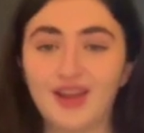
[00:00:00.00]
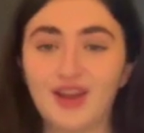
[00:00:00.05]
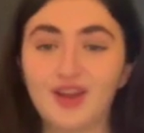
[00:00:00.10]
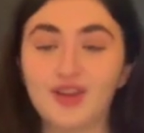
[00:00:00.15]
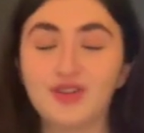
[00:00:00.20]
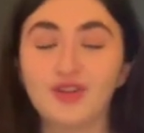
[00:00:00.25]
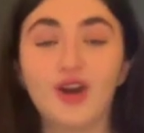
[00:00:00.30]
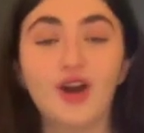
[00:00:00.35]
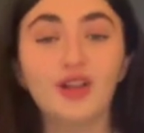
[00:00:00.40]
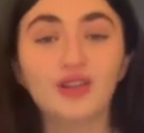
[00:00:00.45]

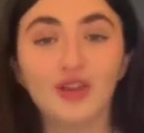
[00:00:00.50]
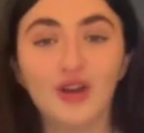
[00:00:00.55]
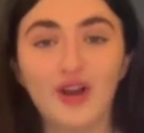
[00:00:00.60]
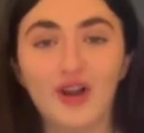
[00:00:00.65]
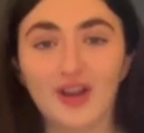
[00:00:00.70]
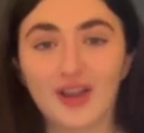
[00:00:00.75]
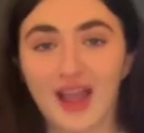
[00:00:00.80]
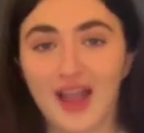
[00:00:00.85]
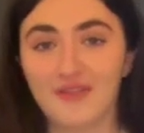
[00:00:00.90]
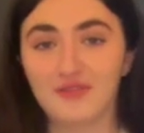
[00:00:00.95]
Not
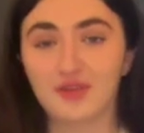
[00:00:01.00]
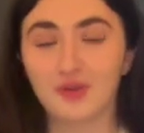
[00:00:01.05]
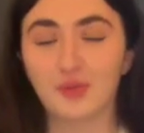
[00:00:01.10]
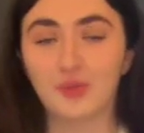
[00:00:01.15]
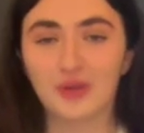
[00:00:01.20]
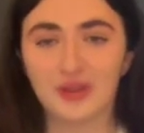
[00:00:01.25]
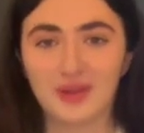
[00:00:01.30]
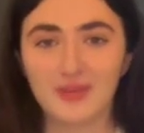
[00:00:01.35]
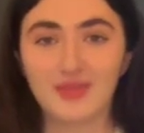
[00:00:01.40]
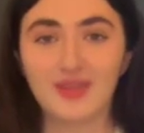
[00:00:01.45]
long after
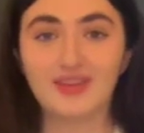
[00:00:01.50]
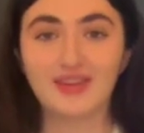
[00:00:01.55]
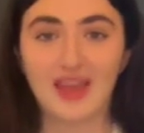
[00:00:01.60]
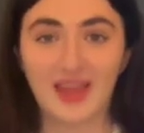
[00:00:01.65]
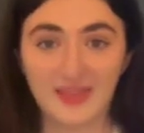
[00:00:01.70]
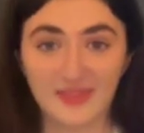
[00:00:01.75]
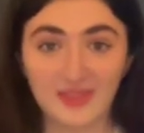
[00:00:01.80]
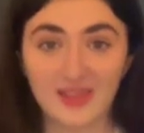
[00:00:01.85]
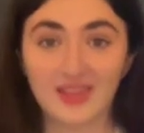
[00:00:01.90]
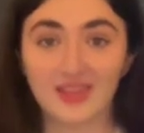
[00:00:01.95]
William
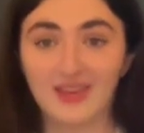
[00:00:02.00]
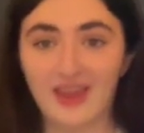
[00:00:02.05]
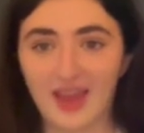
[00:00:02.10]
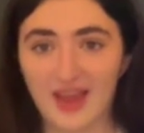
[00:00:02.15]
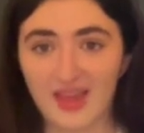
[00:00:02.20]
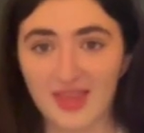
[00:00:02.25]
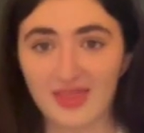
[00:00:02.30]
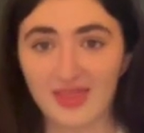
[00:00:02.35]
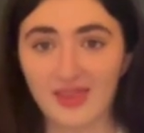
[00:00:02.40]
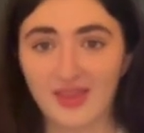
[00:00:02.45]
X's
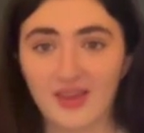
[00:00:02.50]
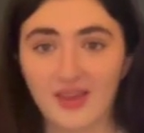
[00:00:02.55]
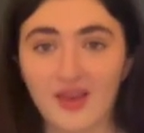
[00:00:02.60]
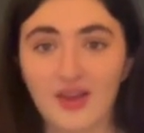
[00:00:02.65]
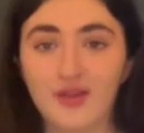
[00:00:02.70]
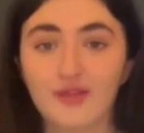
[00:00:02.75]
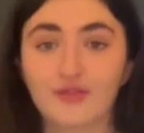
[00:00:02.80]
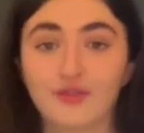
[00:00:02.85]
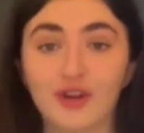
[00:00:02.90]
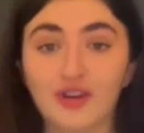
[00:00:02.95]
death,
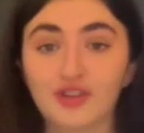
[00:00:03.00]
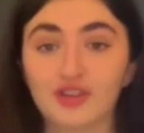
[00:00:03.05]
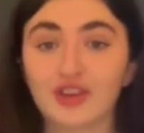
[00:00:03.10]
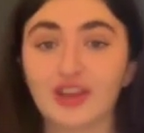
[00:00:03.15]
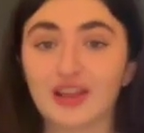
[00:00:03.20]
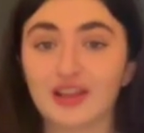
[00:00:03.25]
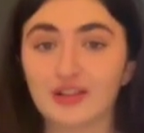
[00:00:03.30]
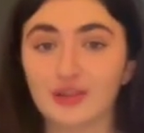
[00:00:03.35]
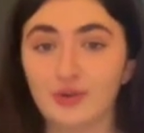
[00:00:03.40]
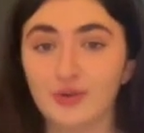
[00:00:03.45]
French
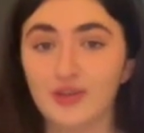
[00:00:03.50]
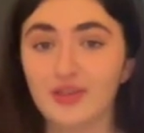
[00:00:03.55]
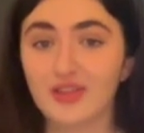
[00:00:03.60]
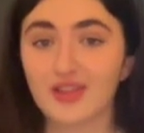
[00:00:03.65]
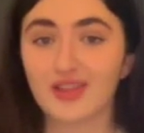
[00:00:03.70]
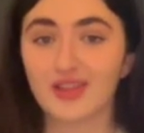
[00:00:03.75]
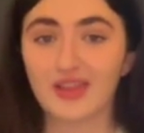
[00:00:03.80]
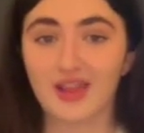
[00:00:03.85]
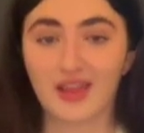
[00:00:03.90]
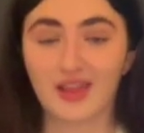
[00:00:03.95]
King Louis
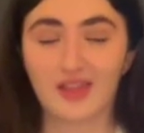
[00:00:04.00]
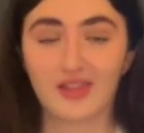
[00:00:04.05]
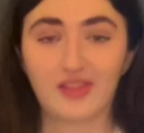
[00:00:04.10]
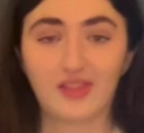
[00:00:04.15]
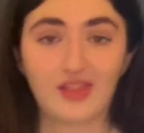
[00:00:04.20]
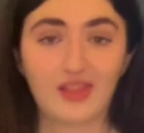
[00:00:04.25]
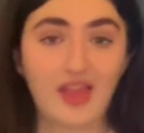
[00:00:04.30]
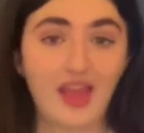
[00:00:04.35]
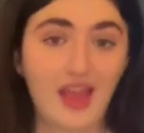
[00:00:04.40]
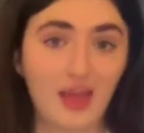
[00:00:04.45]
VI's
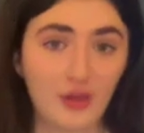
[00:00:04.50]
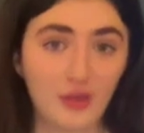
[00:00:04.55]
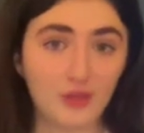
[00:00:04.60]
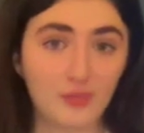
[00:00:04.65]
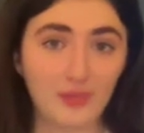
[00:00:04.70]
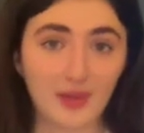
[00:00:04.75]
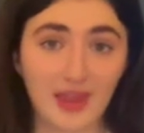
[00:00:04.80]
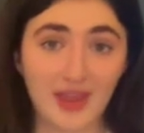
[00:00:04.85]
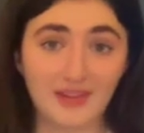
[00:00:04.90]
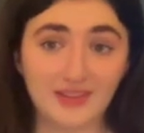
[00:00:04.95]
health
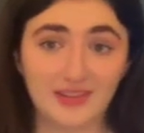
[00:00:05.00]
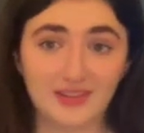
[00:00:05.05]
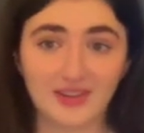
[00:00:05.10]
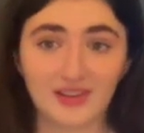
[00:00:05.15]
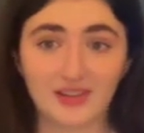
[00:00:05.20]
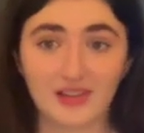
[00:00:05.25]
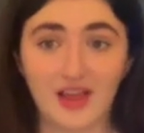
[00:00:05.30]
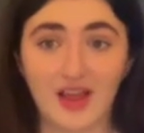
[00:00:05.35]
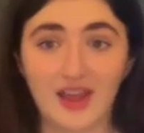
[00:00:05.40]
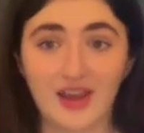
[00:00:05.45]
began to
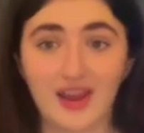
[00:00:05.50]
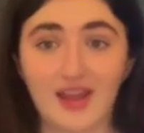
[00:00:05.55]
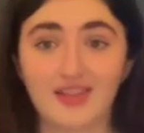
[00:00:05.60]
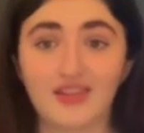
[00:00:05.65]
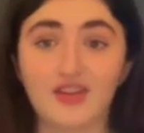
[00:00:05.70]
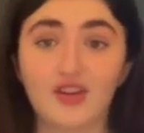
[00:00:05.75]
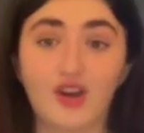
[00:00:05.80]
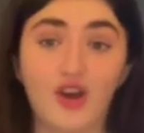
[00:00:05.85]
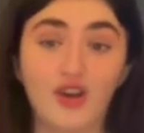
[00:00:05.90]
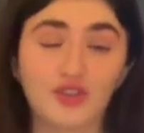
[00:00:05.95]
decline as
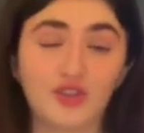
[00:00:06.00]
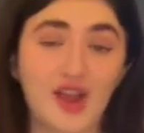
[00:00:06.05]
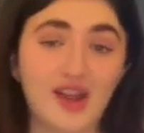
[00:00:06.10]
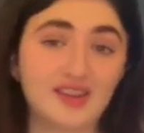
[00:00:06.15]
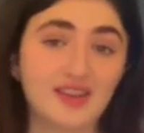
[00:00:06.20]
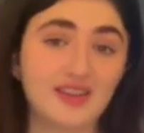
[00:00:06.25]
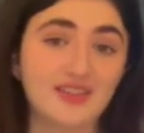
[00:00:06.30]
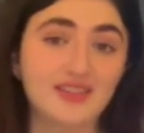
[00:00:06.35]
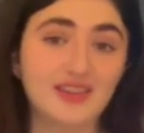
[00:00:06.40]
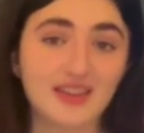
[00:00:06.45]
he
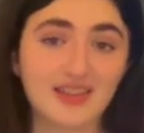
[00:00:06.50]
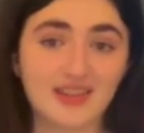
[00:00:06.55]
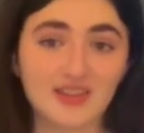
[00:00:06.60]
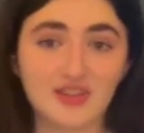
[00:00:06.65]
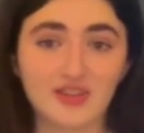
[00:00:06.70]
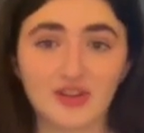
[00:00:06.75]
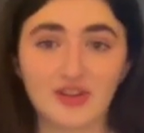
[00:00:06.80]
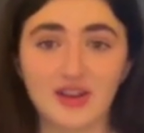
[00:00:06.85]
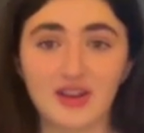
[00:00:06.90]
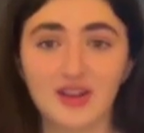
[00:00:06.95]
contracted
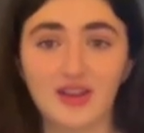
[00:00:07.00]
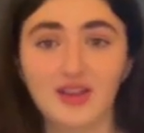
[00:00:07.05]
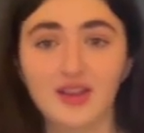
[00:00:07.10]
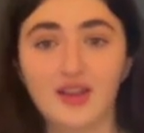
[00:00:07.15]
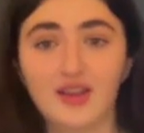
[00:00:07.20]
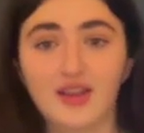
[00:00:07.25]
dysentery.